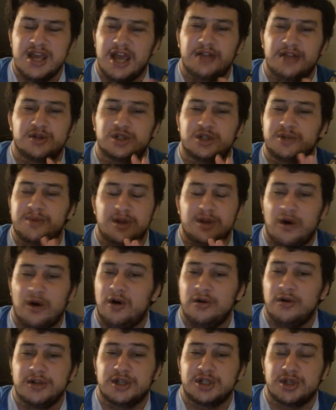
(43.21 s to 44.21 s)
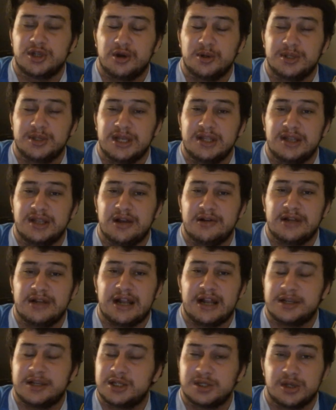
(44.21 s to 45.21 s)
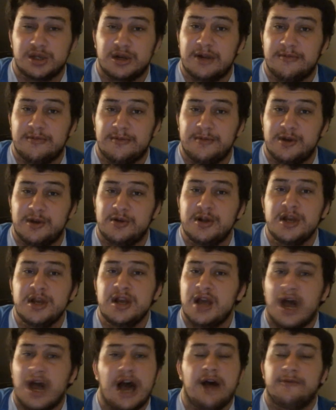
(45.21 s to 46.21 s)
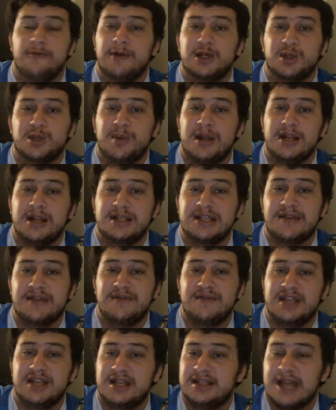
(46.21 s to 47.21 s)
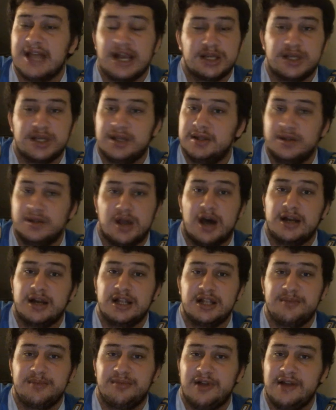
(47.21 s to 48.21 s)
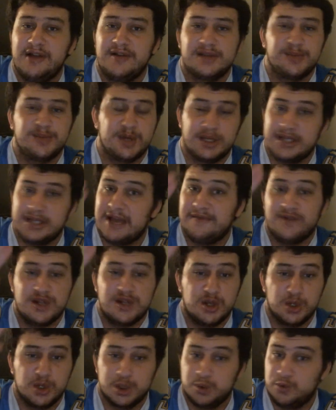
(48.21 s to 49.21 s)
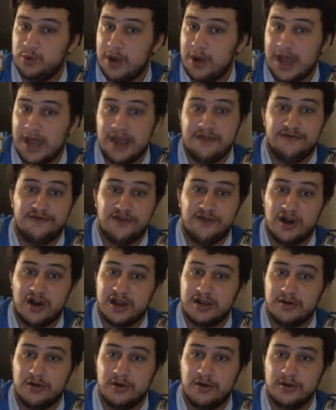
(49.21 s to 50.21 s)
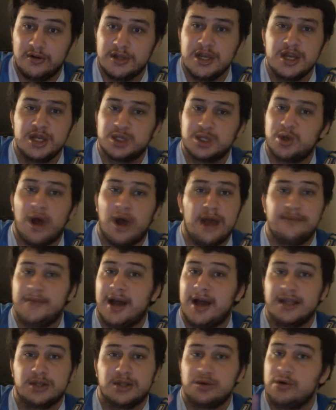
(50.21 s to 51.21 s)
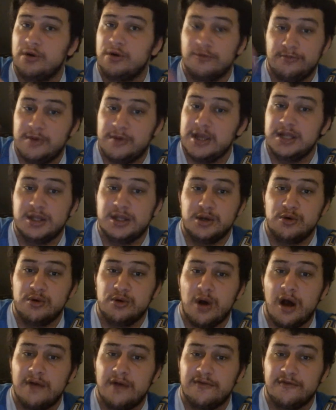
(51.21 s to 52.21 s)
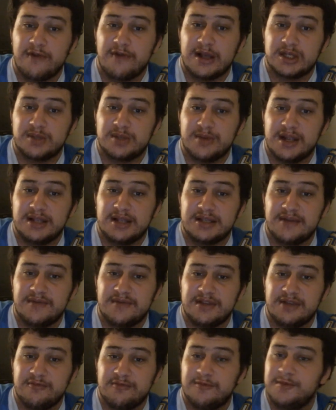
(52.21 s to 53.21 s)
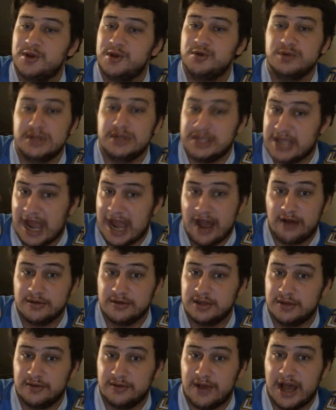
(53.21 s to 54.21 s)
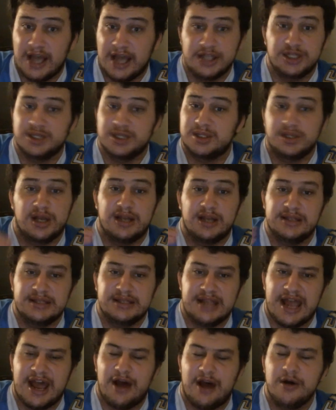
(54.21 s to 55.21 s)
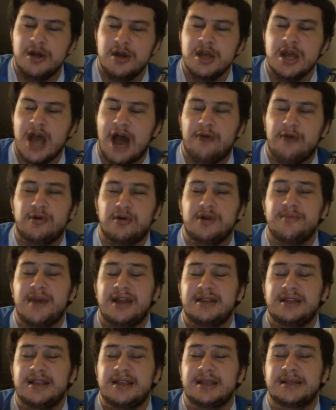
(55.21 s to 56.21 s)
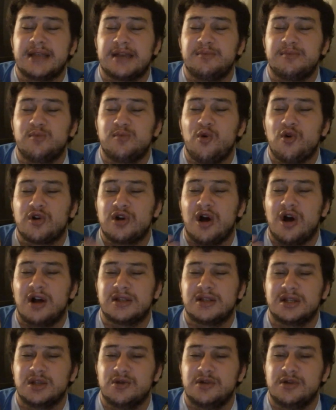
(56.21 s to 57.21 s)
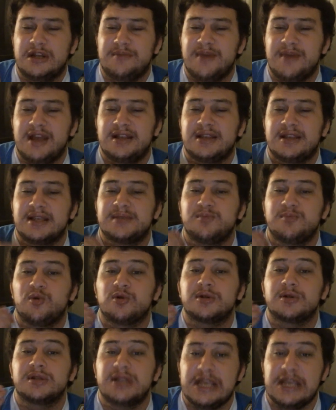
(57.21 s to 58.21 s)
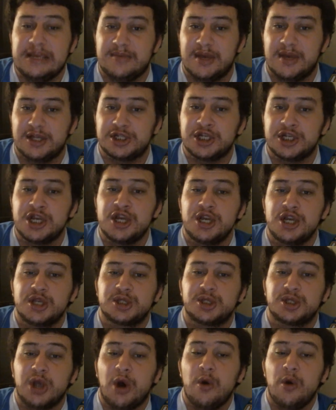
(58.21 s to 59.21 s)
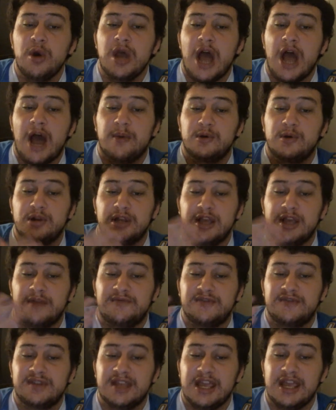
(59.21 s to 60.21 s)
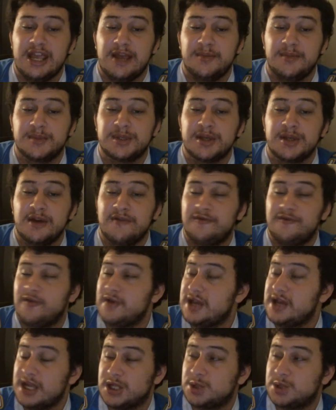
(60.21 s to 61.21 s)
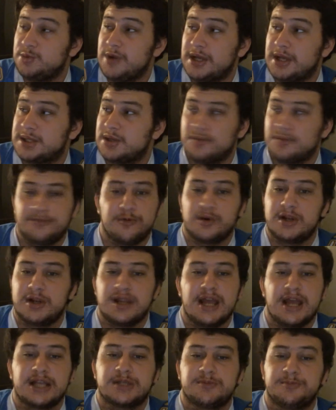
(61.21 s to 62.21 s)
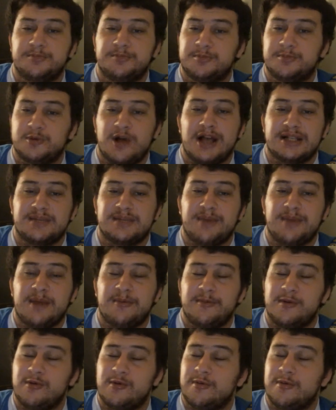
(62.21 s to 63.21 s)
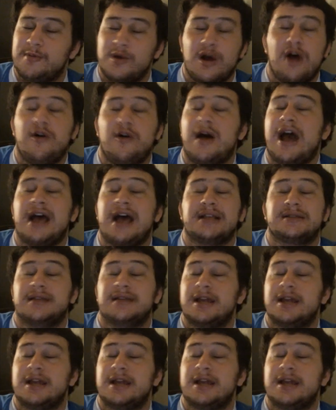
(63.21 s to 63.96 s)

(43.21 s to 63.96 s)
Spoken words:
and there should be all the shows in there that I should have reviewed. WrestleMania 17 is actually not in the playlist because that video is way fucking old. So I might do a redo of a WrestleMania 17 review down the line, just not now. I want to make this like more continuity, make this more theme-ish. So I'm going to give themes for each week. So for the next classic pay-per-view review, I'll ask,